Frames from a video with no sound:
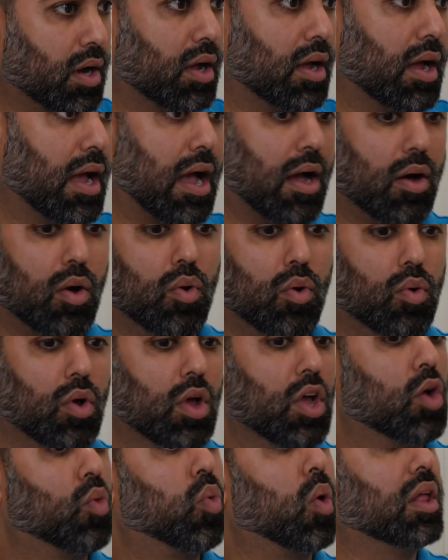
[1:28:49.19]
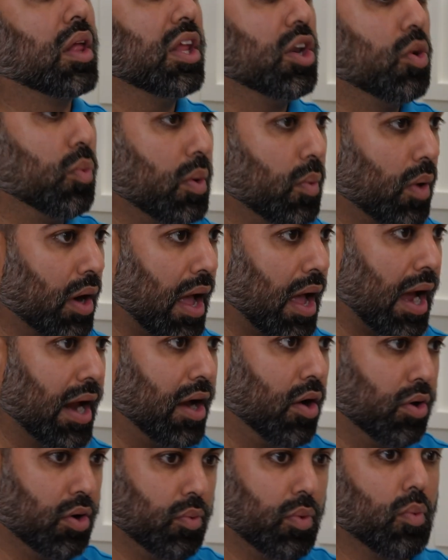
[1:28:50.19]
How quickly do we want to hire? Or
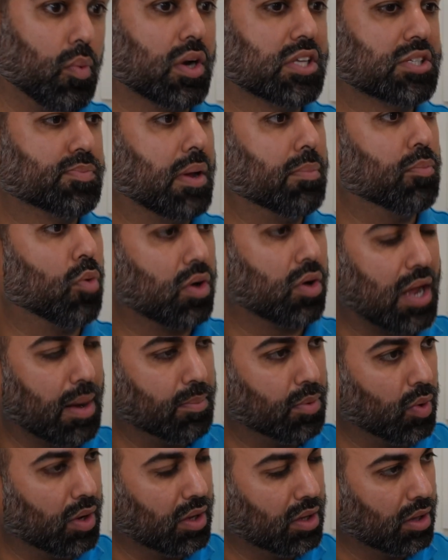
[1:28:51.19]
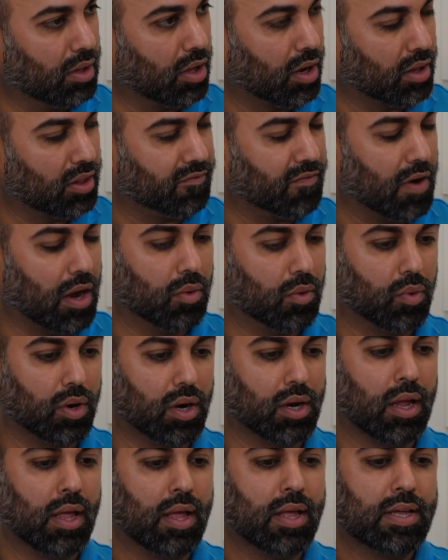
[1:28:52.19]
do we want to spend more time doing a lot of the file work?
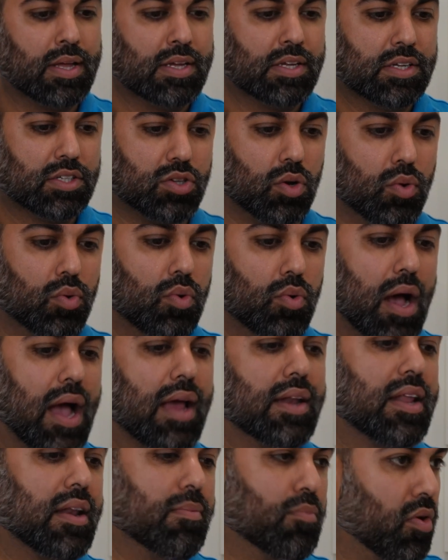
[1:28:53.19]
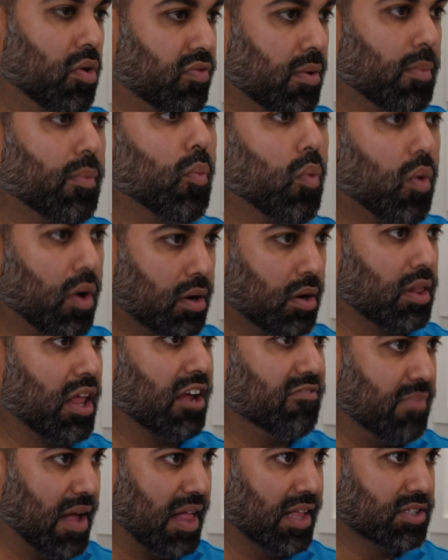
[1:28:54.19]
So I did it more from a work-life
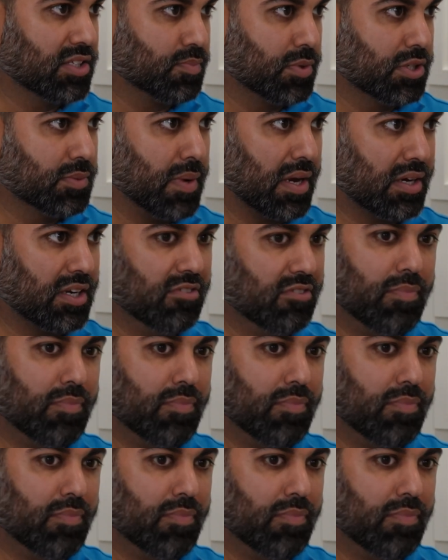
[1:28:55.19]
balance perspective.